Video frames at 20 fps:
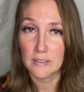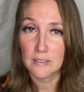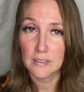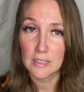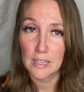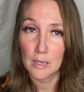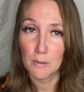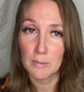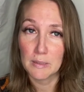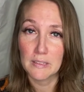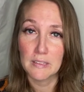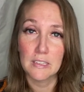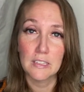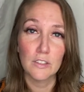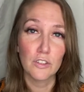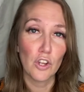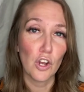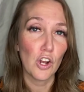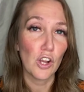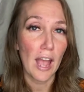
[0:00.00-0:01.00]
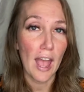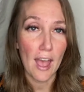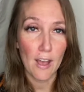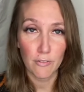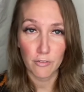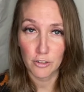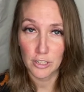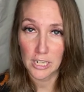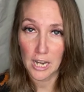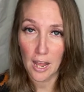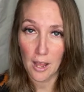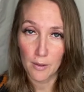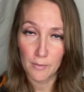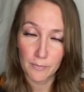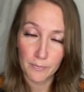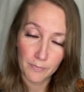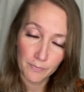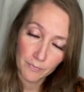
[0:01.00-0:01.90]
to the ABC song every day.